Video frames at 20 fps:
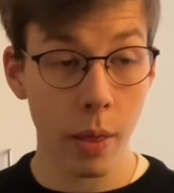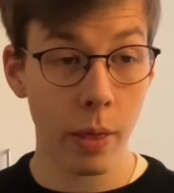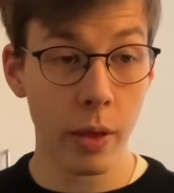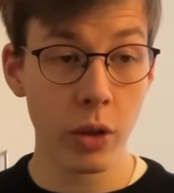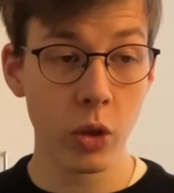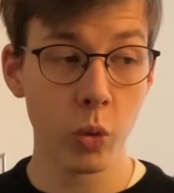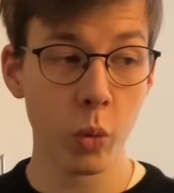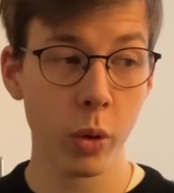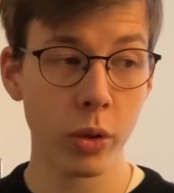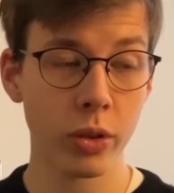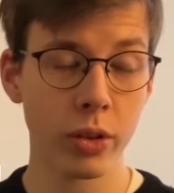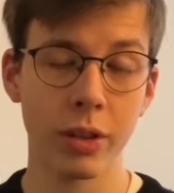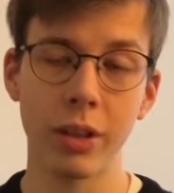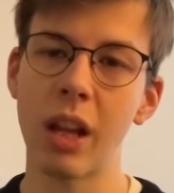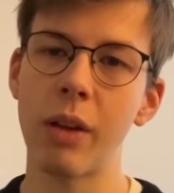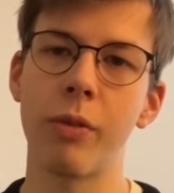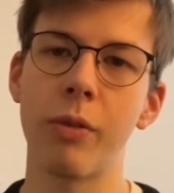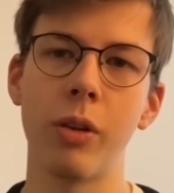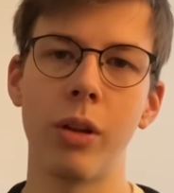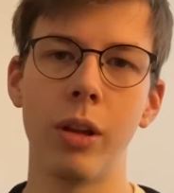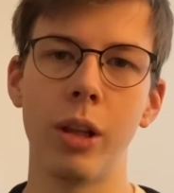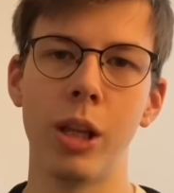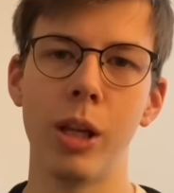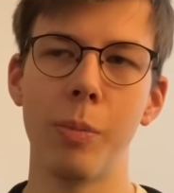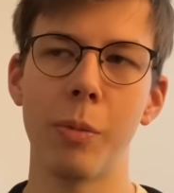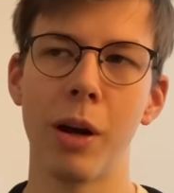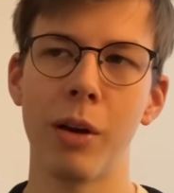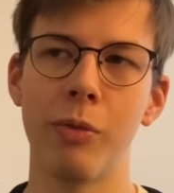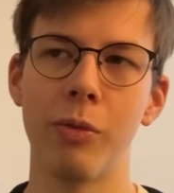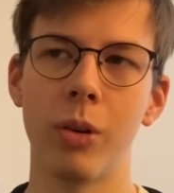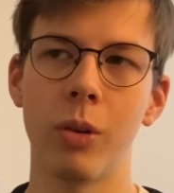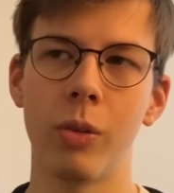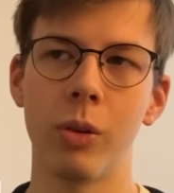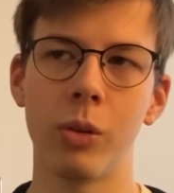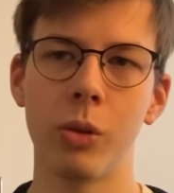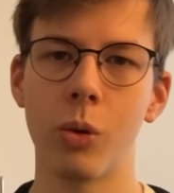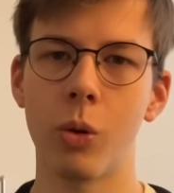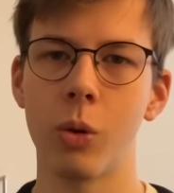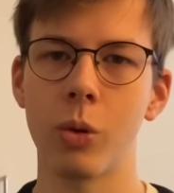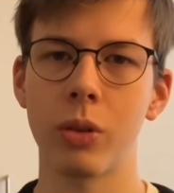This was definitely my
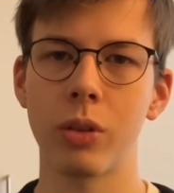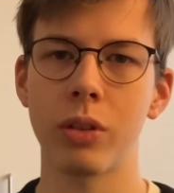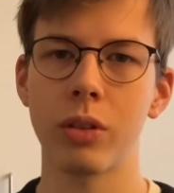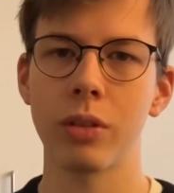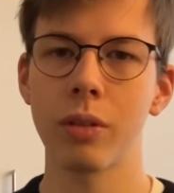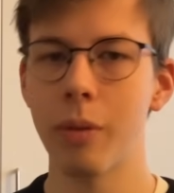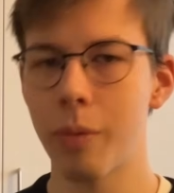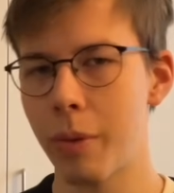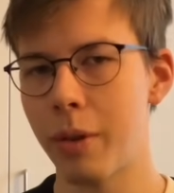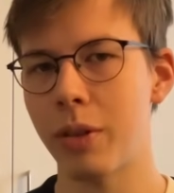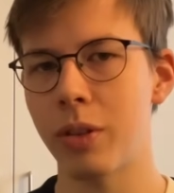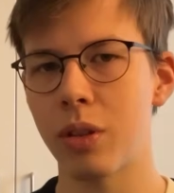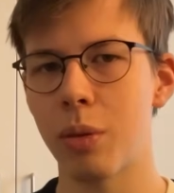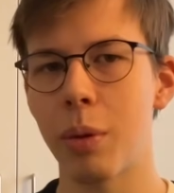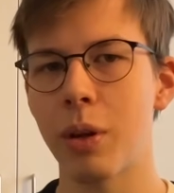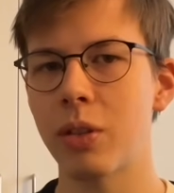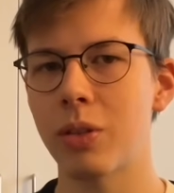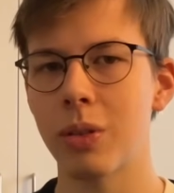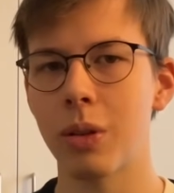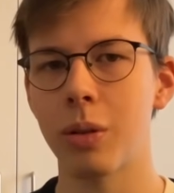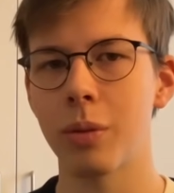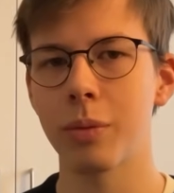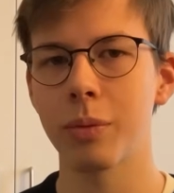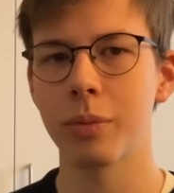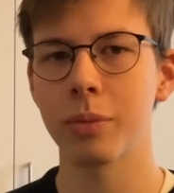favorite course this semester.